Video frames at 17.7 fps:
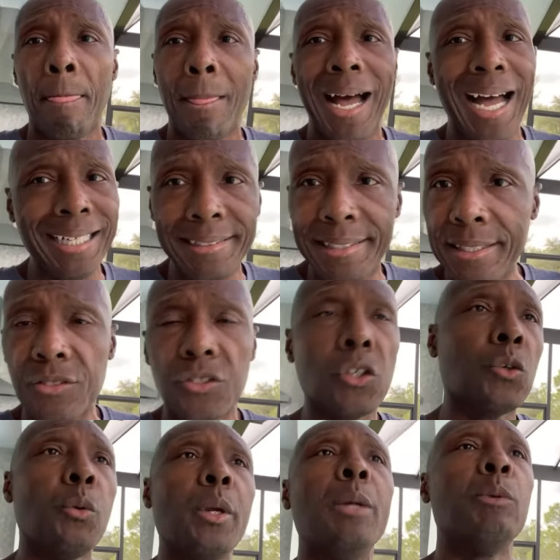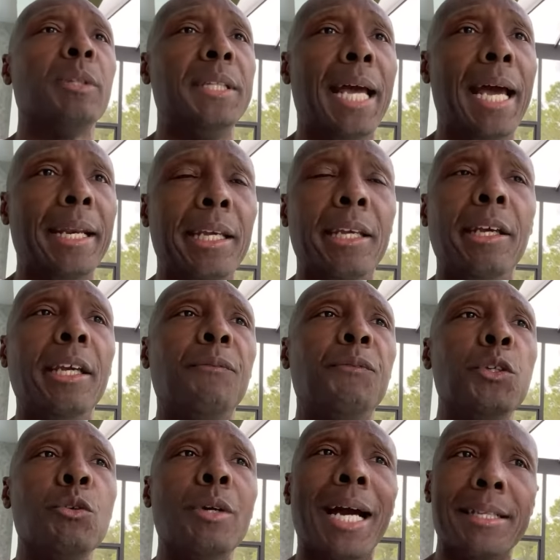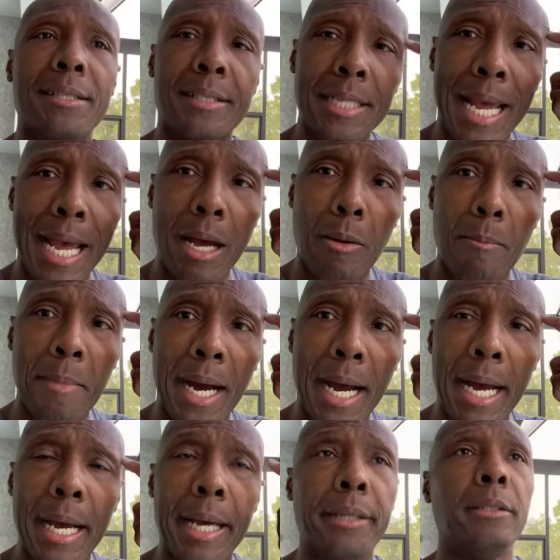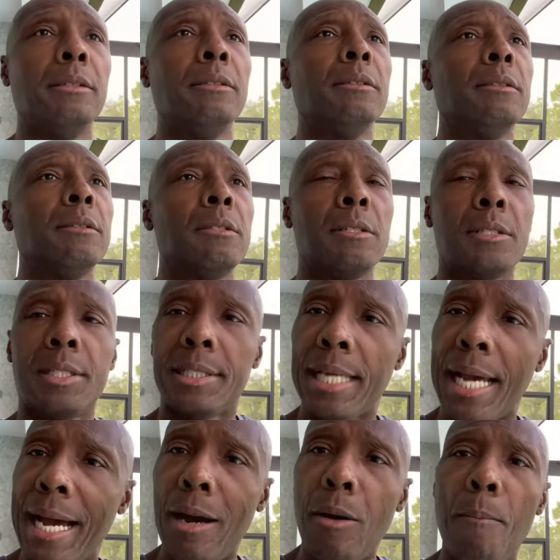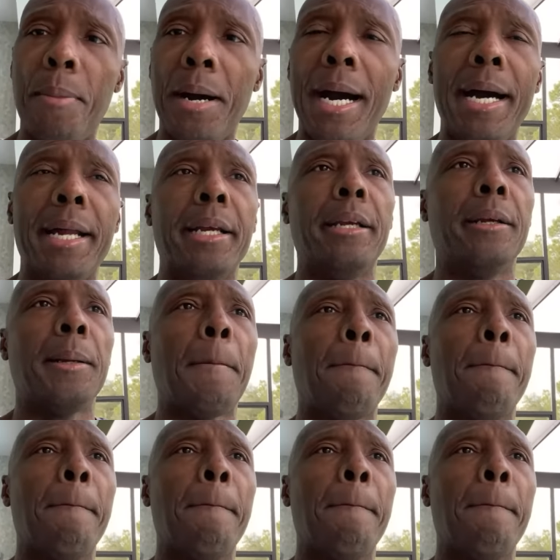I disagree with that. If you got sound mind, sound body,